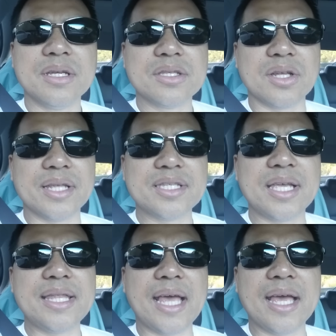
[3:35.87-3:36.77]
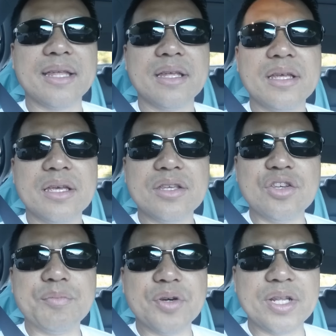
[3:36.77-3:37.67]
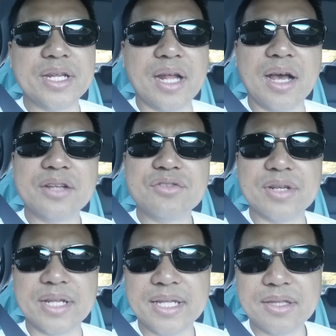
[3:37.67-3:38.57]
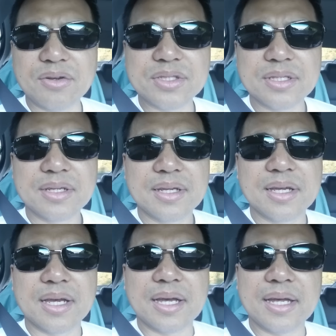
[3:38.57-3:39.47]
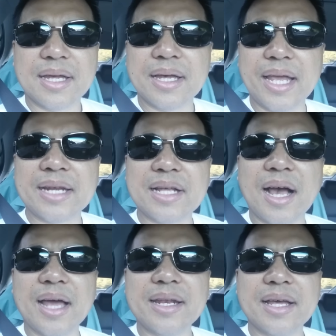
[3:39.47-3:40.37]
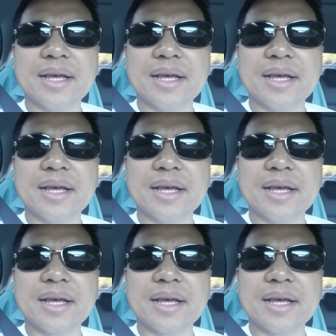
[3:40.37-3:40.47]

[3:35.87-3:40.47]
So let's say that you put in 100 ethers and got,